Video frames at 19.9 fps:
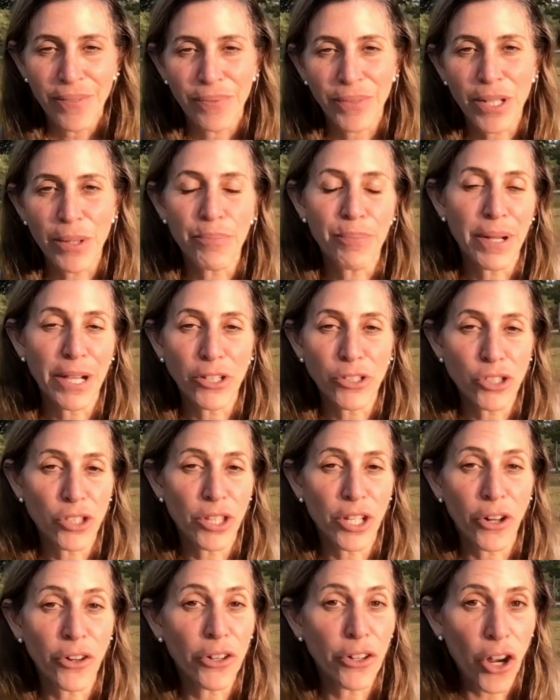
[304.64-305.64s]
compared to
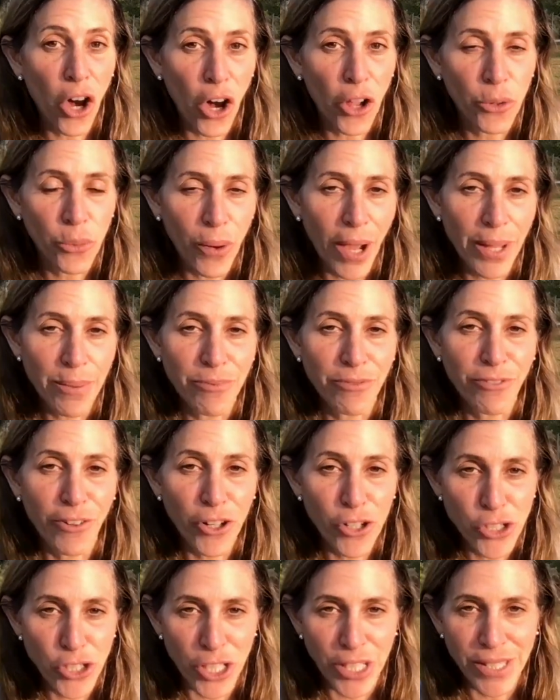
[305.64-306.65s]
their non-ripe
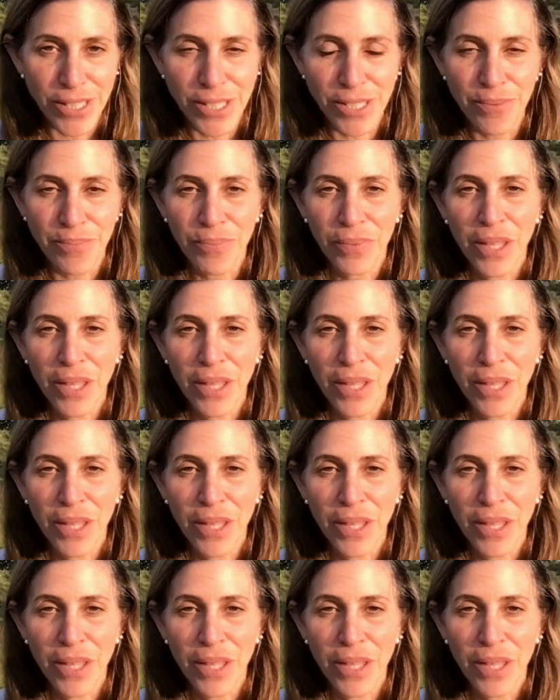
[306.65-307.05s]
versions.